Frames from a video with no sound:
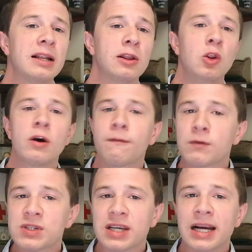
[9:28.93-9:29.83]
look for
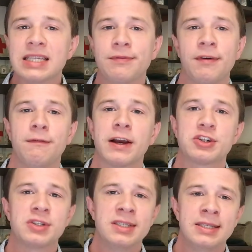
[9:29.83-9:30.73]
signs of
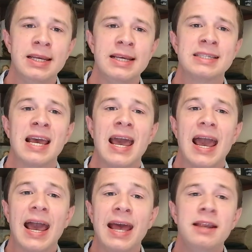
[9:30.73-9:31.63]
infectious disease,
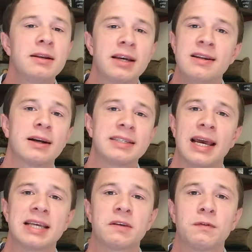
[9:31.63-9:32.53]
and conduct
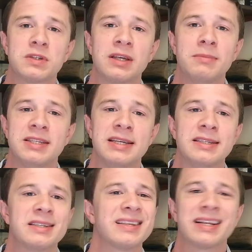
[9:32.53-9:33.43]
tests for some
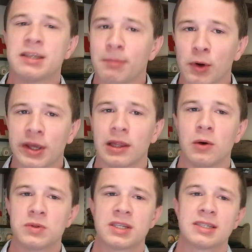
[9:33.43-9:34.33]
diseases like
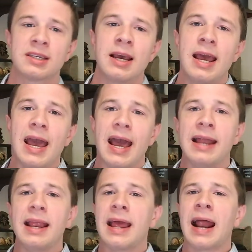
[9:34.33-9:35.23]
tuberculosis.
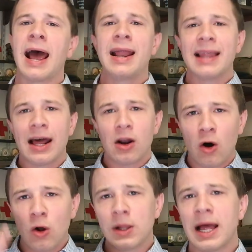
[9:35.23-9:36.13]
And that
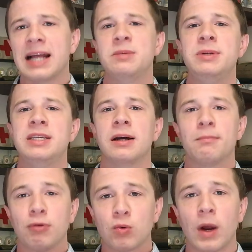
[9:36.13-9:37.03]
all had to be done
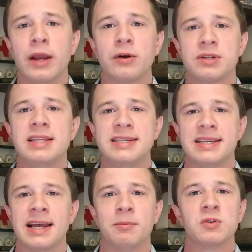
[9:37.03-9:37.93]
prior to these
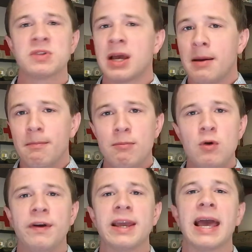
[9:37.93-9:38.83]
animals
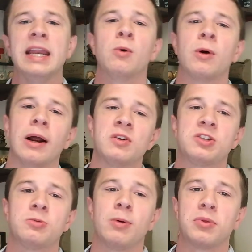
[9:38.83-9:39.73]
moving anywhere
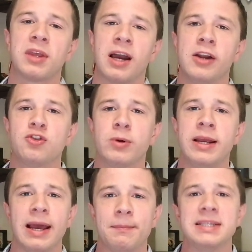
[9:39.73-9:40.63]
else throughout the country
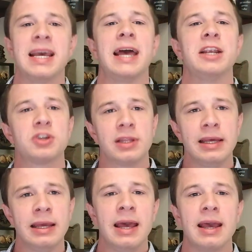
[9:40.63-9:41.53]
and
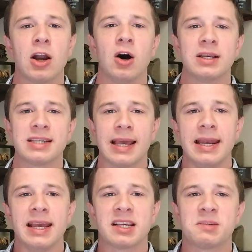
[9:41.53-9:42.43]
potentially causing
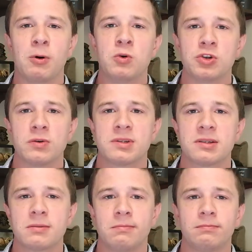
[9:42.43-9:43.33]
any exposures.